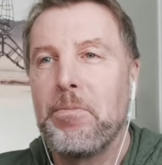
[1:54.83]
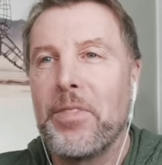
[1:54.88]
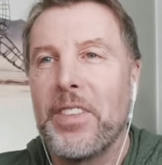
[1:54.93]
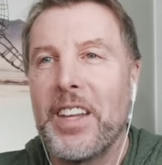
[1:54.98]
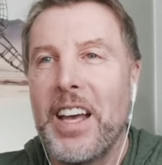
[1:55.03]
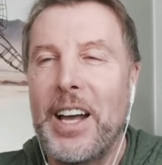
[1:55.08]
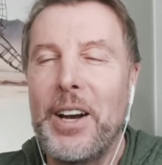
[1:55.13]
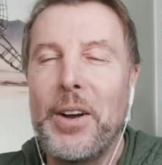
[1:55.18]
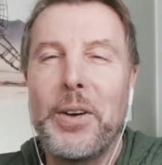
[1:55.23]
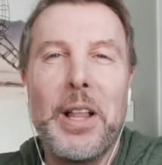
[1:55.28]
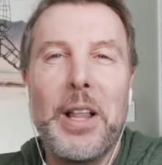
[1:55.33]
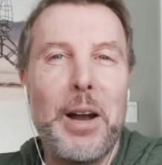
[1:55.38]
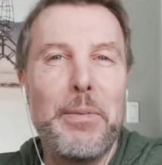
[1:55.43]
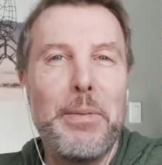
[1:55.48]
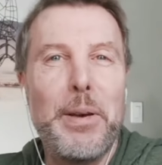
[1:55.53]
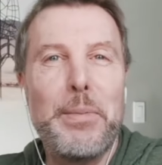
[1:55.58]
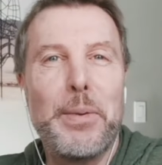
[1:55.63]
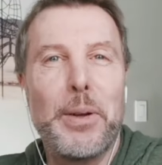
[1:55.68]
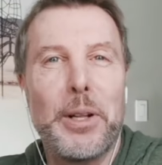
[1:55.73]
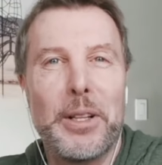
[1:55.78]
I know a lot of
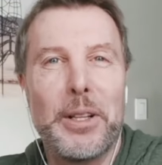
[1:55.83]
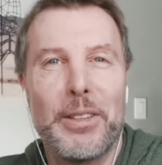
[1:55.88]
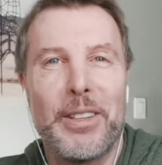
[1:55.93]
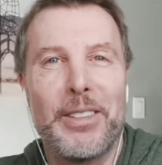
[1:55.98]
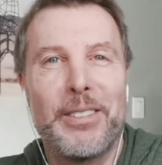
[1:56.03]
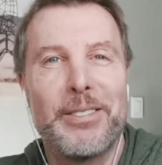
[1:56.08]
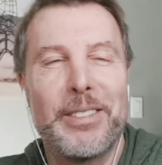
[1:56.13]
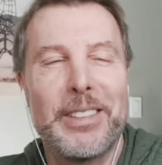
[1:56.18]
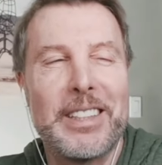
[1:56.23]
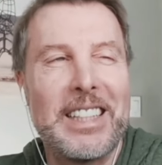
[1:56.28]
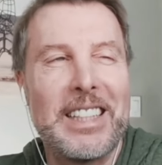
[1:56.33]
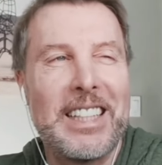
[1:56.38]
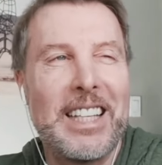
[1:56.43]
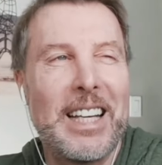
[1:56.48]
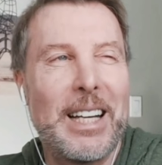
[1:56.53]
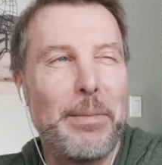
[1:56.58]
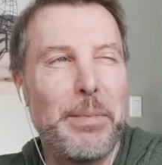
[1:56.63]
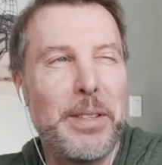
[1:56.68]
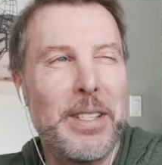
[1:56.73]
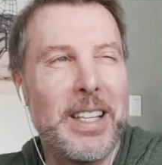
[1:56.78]
people really
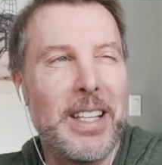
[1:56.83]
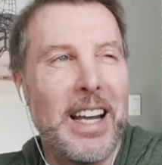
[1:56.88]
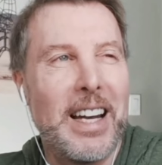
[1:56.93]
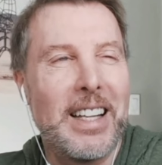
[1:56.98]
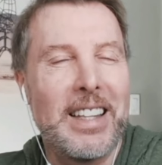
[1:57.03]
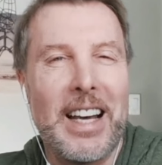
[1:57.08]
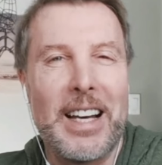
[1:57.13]
get upset at